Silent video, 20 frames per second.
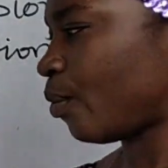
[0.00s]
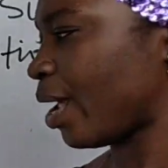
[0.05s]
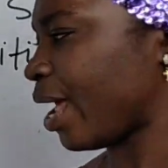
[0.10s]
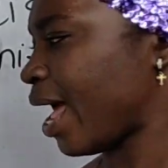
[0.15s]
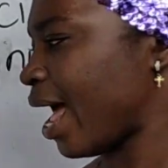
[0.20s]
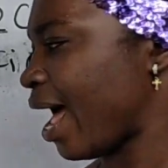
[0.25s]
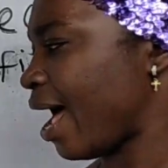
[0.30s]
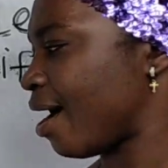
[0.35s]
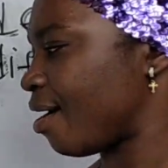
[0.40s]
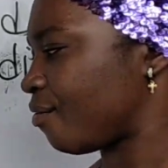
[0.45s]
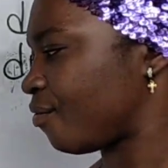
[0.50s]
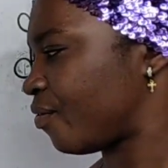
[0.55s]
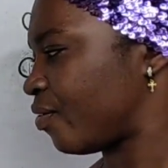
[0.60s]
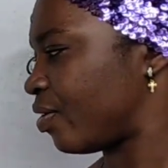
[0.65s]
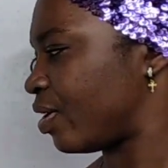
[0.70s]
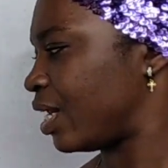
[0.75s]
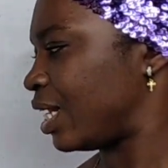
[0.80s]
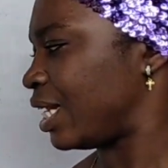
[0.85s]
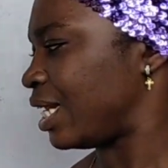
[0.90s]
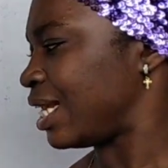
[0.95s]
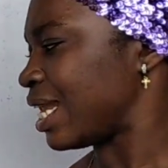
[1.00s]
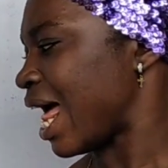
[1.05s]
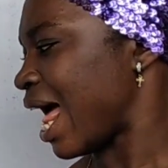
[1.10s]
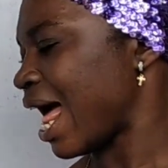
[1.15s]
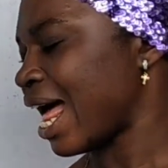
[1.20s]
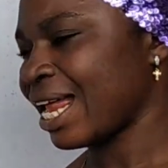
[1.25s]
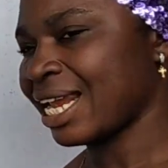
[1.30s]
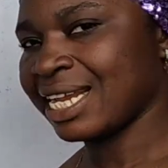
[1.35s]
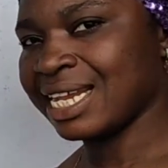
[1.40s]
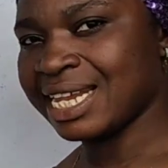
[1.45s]
have
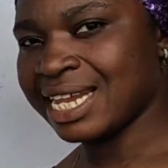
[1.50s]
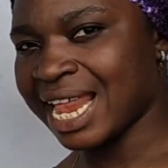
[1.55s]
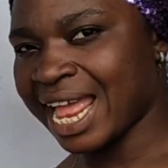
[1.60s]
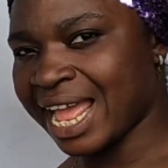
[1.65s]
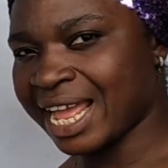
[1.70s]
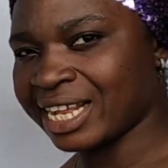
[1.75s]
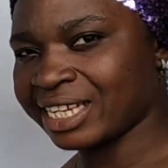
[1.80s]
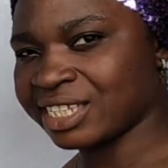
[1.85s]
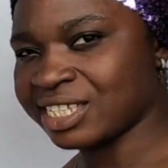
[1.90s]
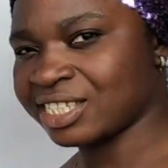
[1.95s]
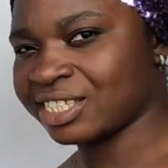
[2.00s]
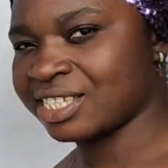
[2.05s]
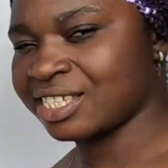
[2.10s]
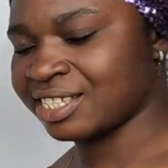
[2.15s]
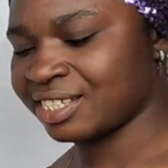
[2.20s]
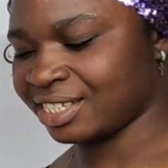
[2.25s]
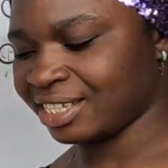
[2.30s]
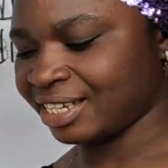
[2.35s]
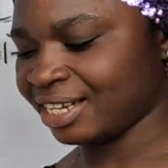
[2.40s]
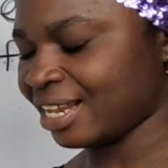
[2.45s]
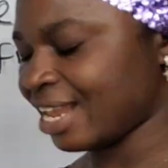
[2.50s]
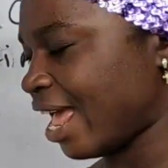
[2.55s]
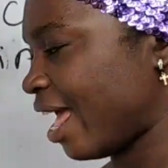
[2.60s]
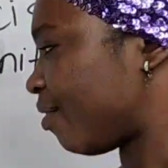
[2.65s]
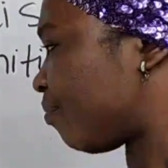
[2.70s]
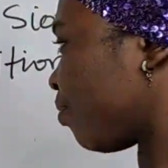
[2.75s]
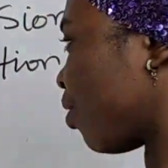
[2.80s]
la, le. This is the le.